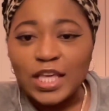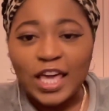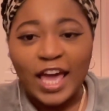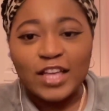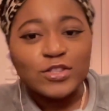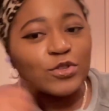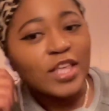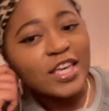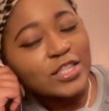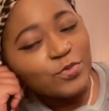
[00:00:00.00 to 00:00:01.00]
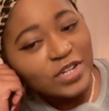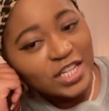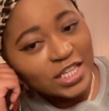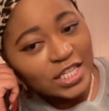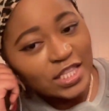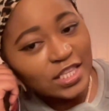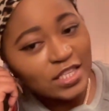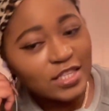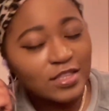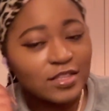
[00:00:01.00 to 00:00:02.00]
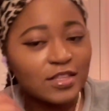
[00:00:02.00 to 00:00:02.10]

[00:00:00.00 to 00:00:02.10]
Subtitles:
castle that it's ridiculous.